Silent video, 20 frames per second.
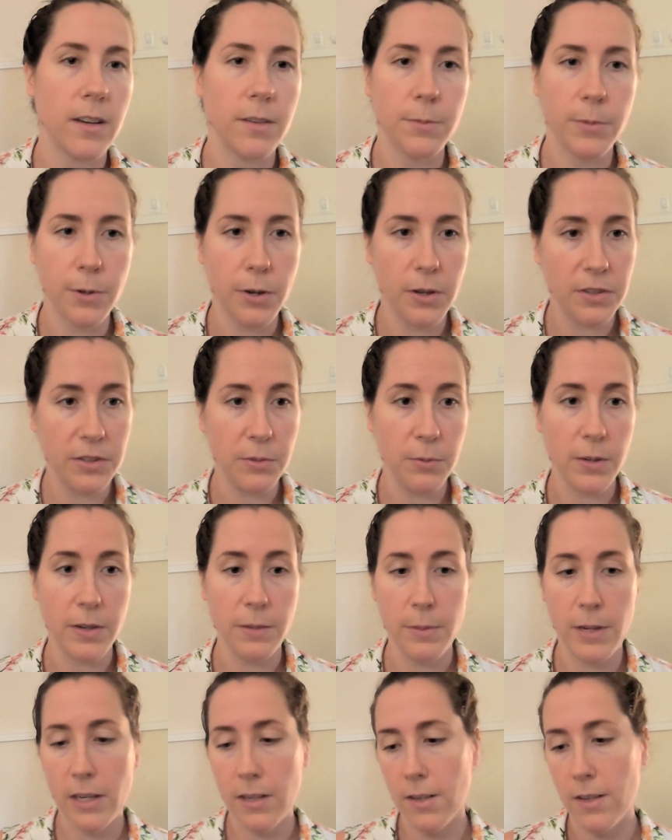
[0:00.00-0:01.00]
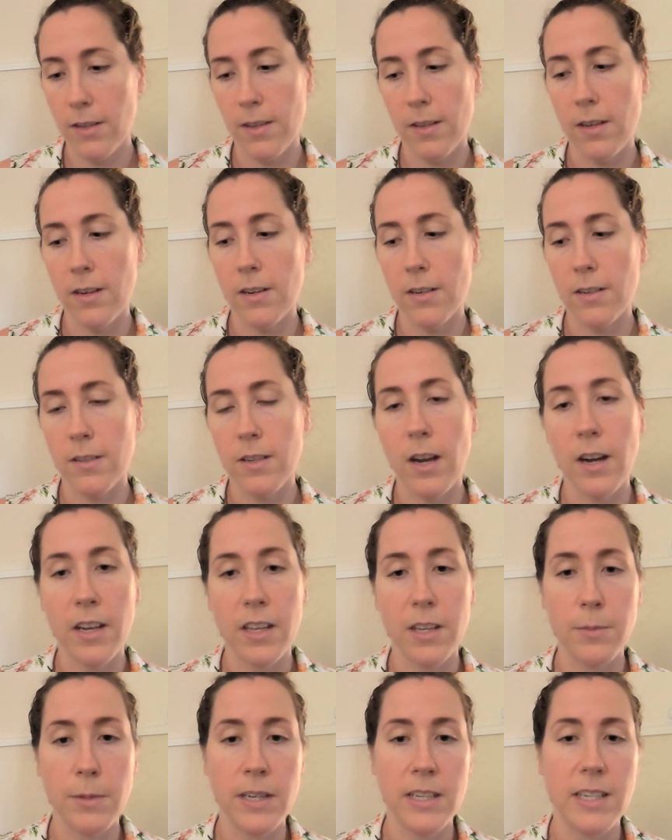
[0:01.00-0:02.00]
You also want to make sure that you're
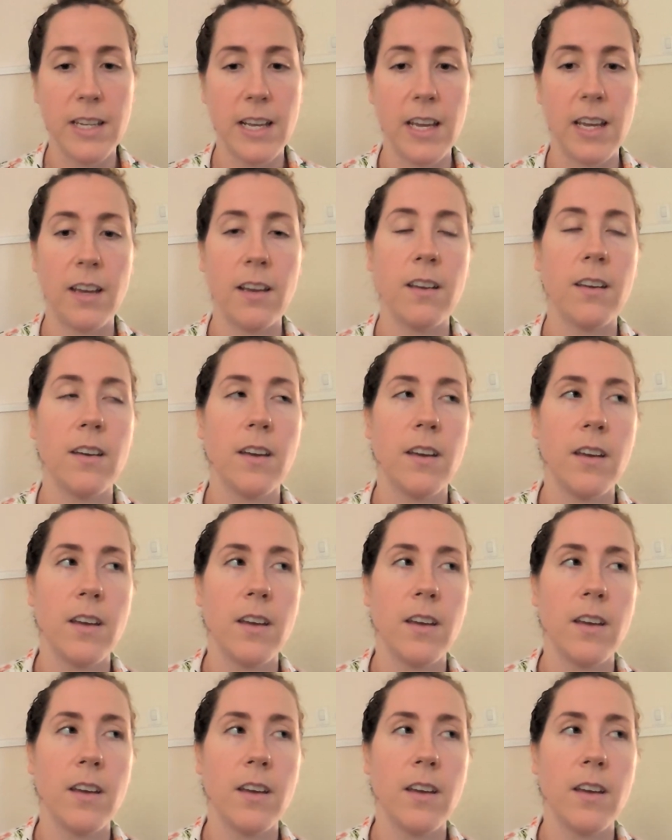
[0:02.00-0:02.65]
documenting